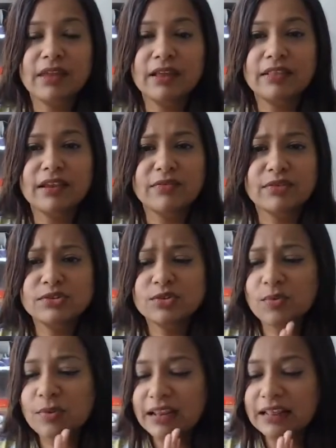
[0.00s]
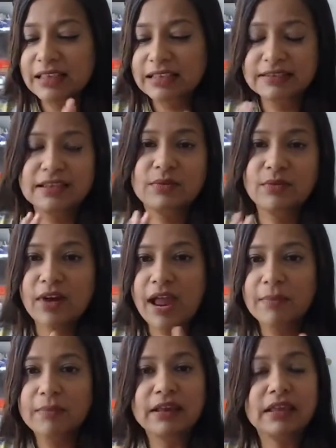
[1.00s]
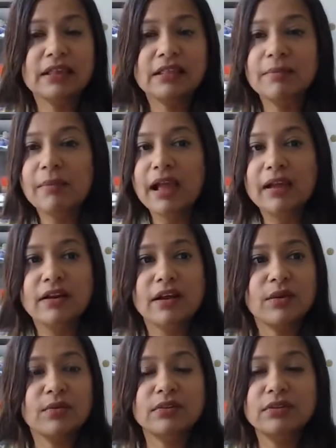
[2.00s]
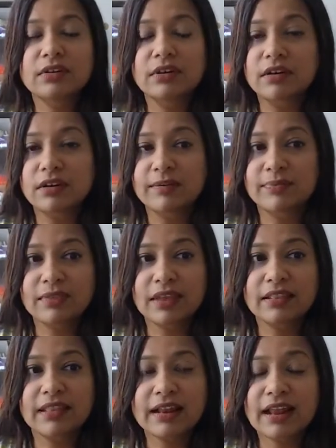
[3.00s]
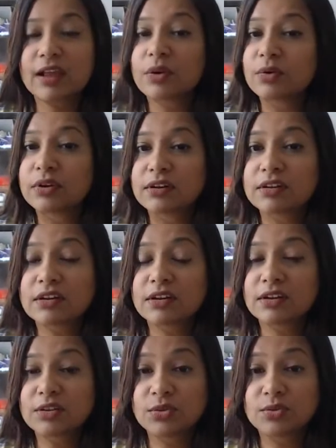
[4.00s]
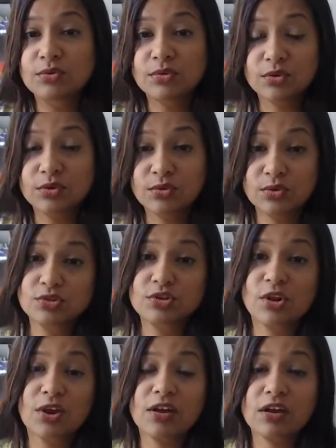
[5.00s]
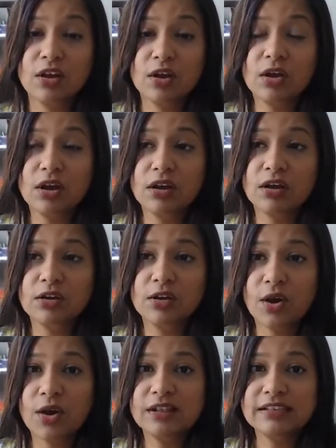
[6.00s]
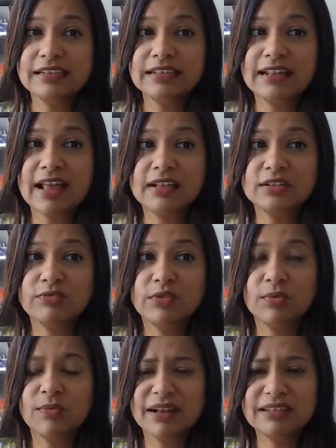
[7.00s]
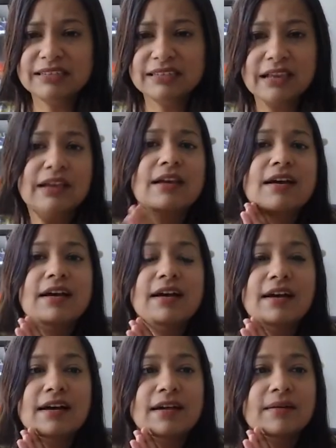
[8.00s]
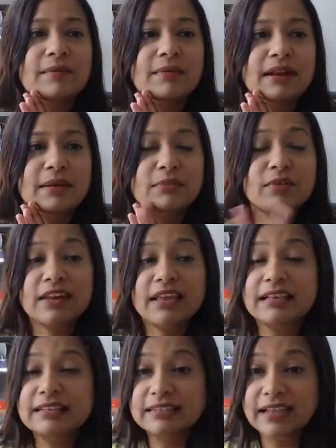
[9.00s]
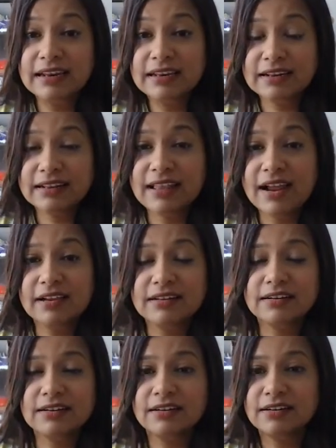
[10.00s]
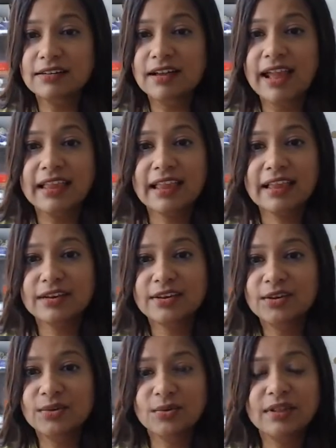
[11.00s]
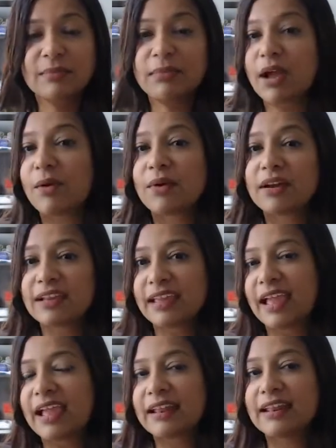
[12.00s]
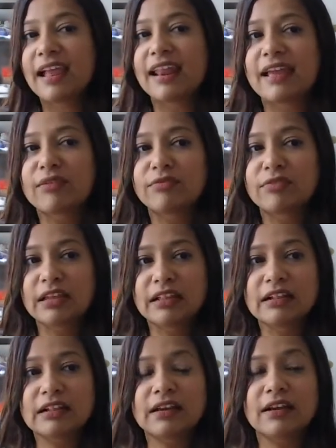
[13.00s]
there were so many things that were happening in the background that I couldn't do those calls in the last few months. But I'm really excited that I can do them now again, and I feel